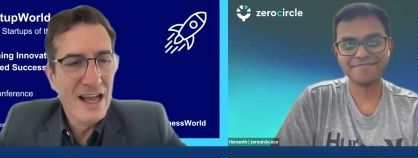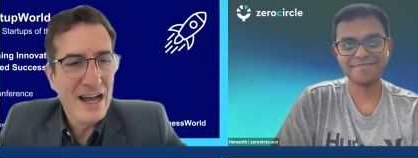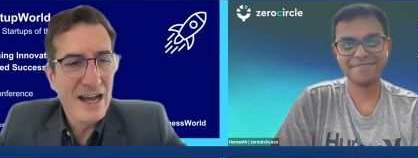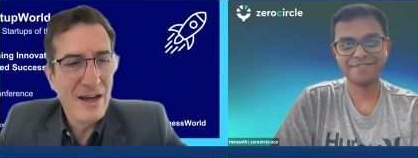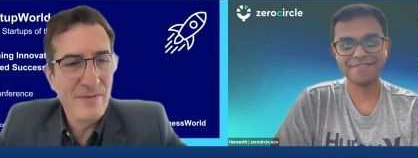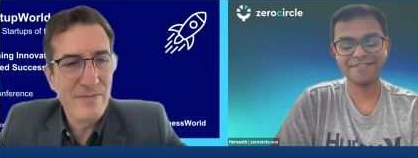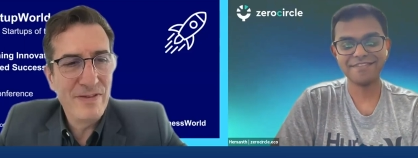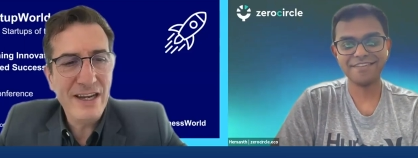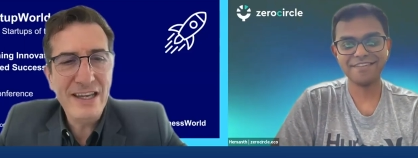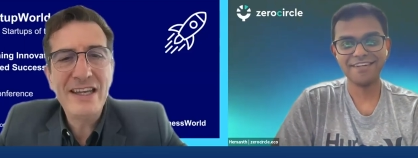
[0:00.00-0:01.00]
Speaker 1: Uh,
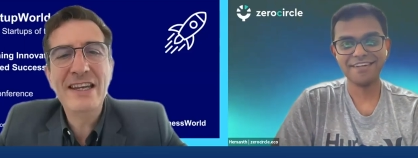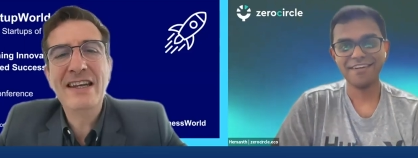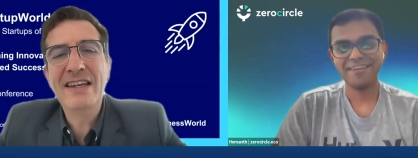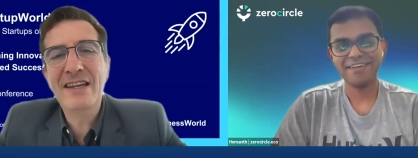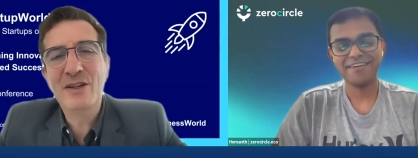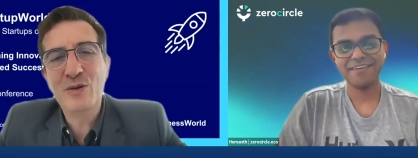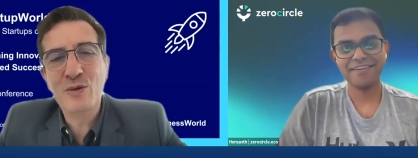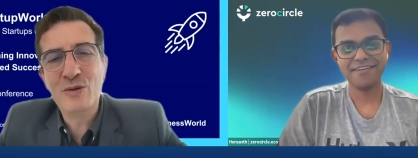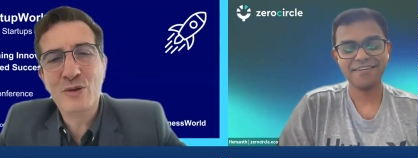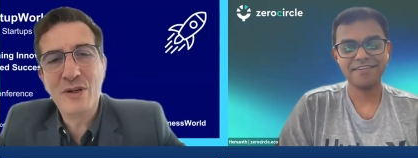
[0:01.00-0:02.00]
very keen indeed
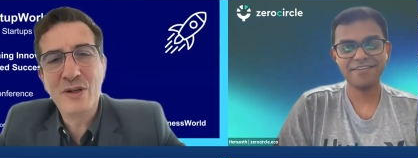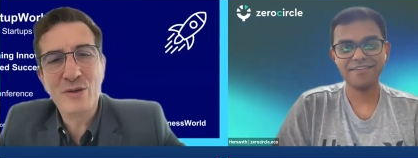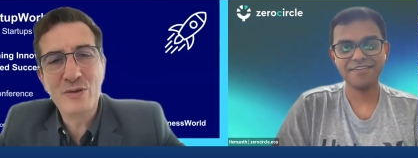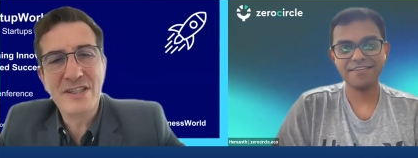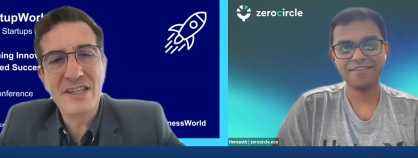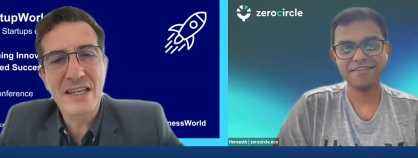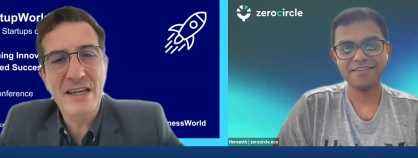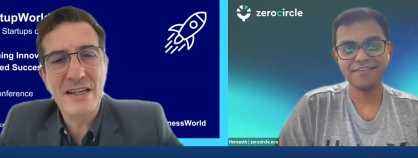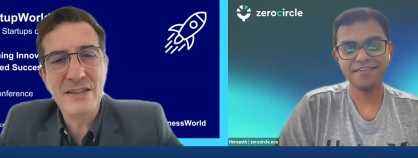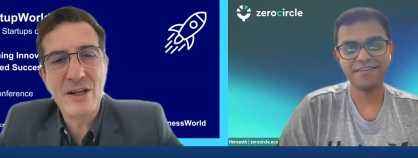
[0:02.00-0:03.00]
to, to, to see
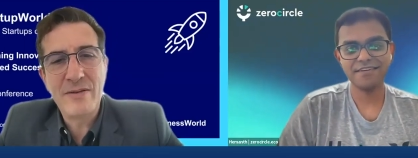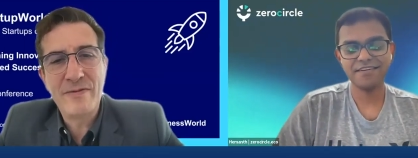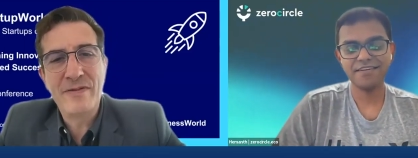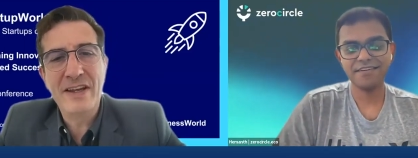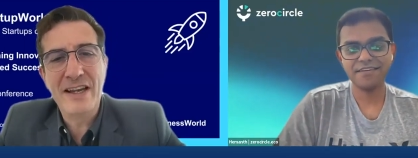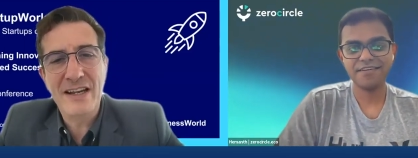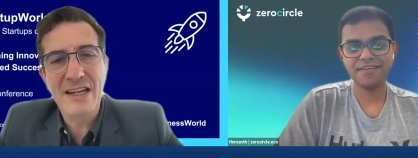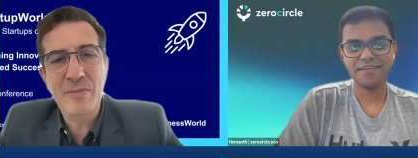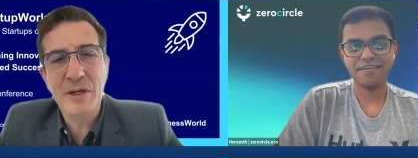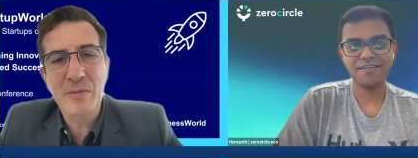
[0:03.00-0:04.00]
and feel a
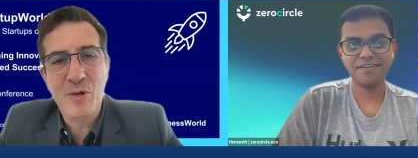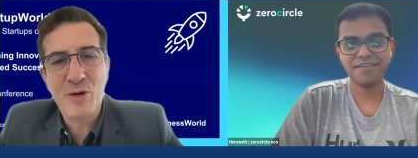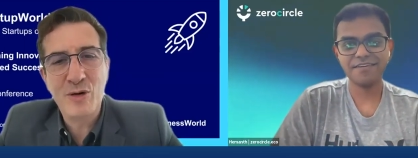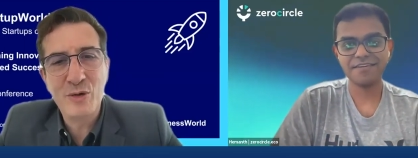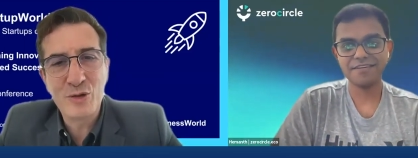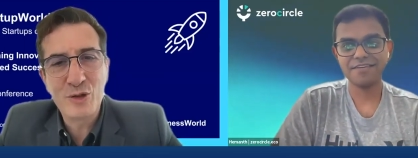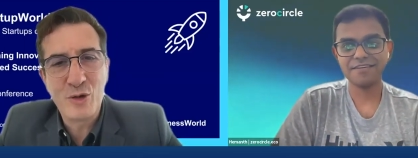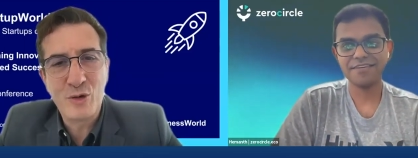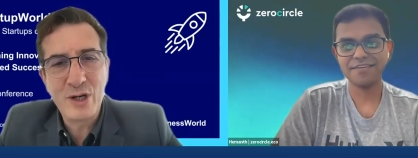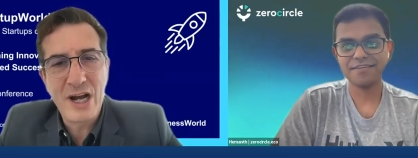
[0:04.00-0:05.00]
little bit more your
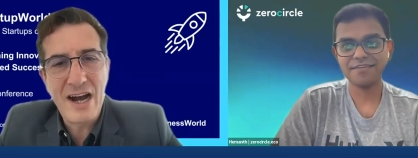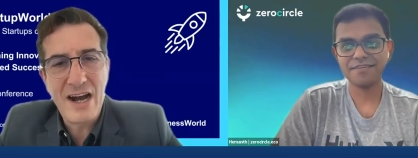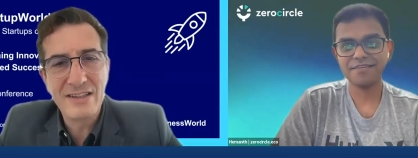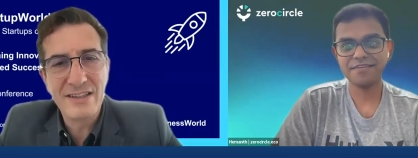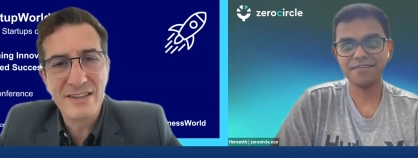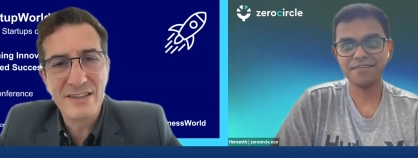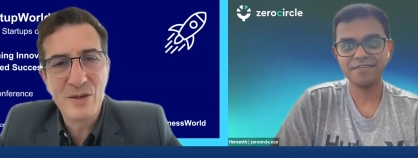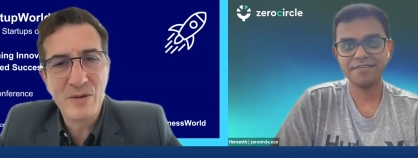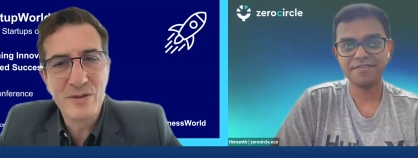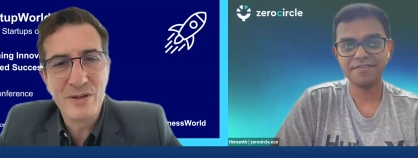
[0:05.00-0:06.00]
scorecard and
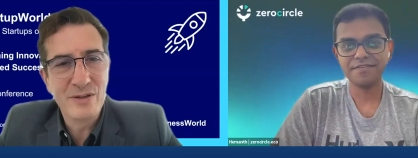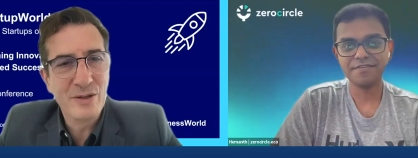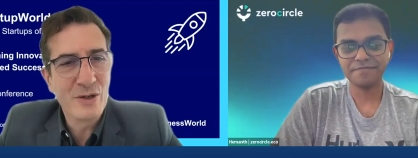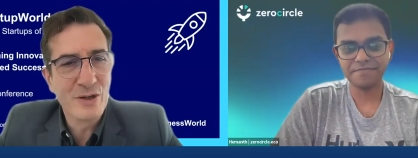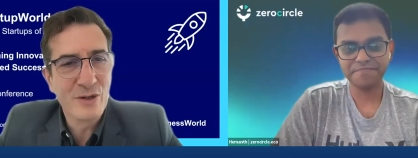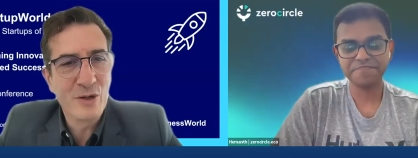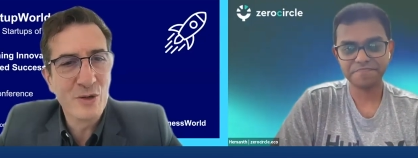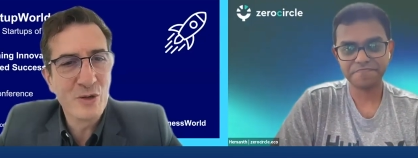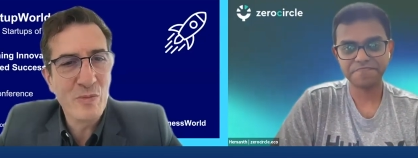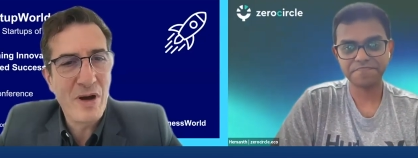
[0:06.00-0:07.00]
the, the, the
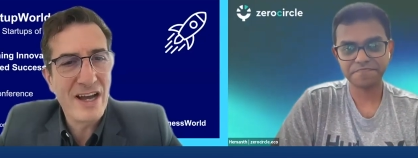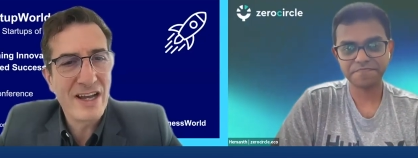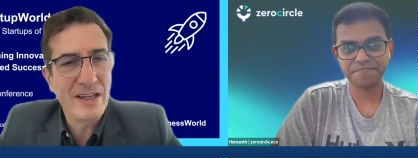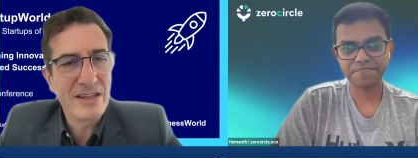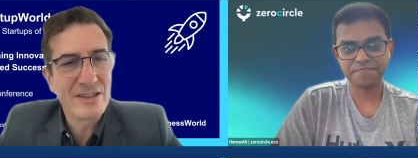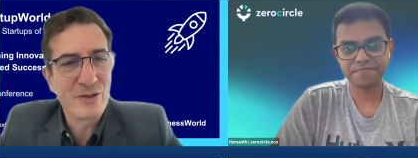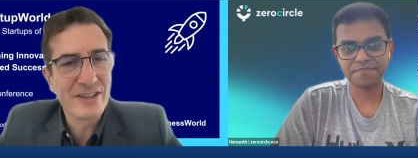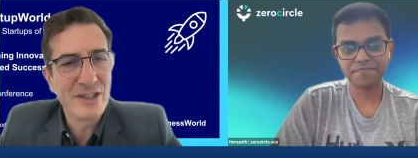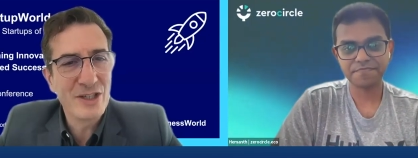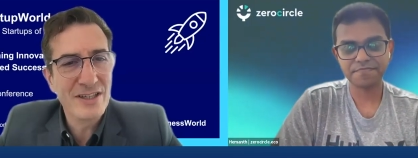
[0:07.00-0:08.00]
go-to-market
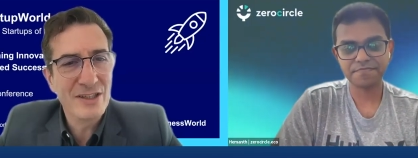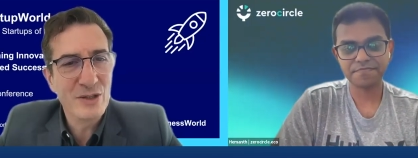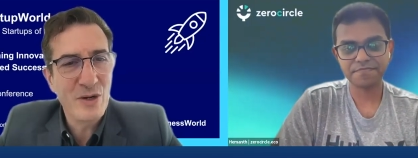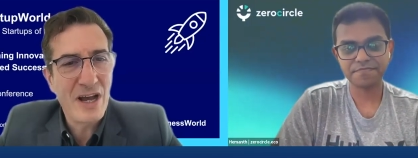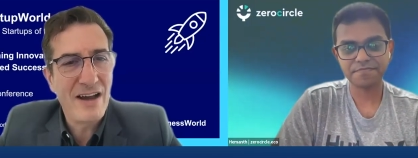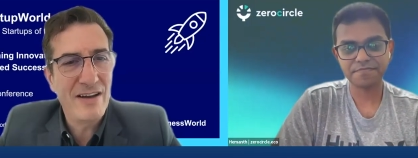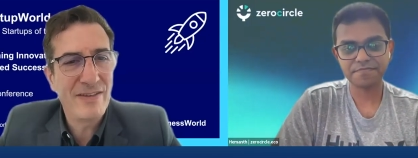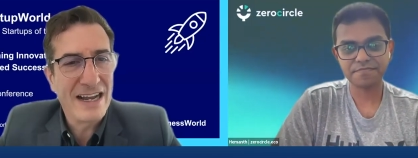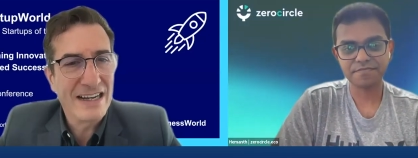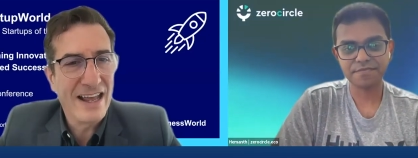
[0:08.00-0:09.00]
strategy that you have
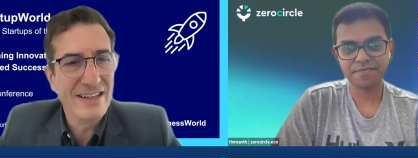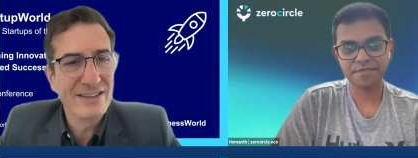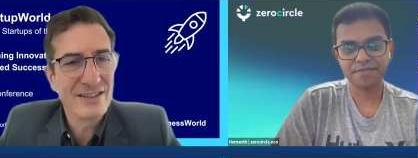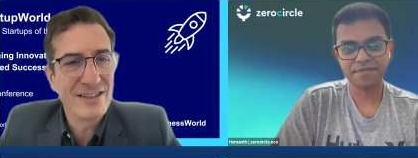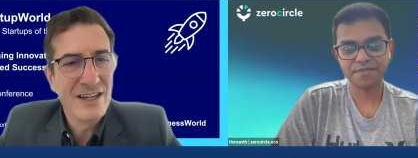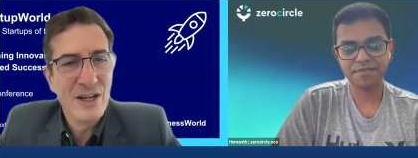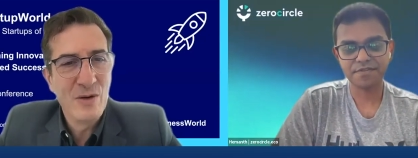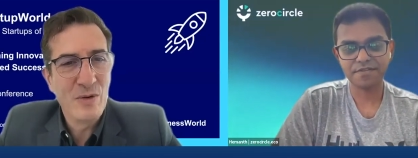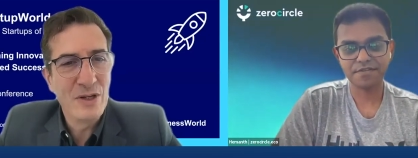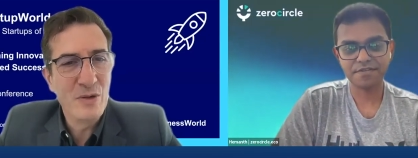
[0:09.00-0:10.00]
at hand
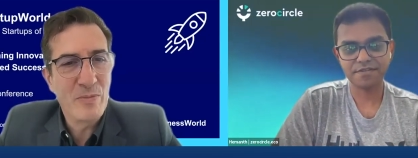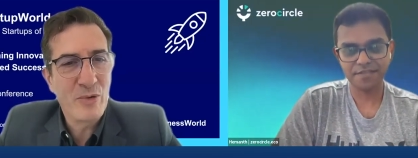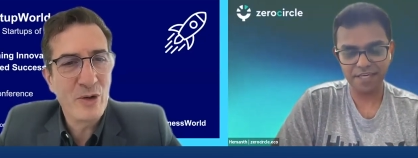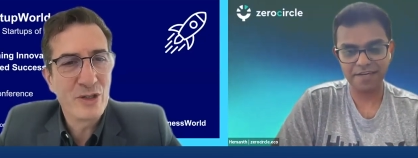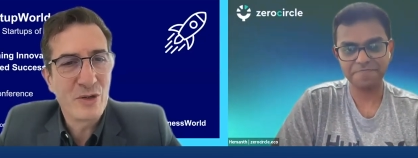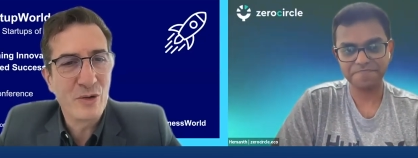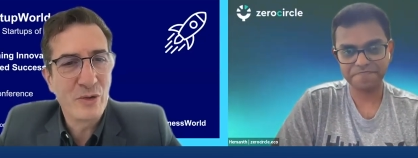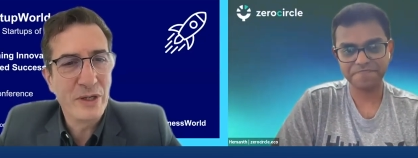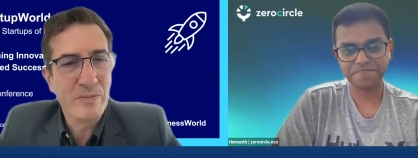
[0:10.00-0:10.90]
when you approach yeah. concrete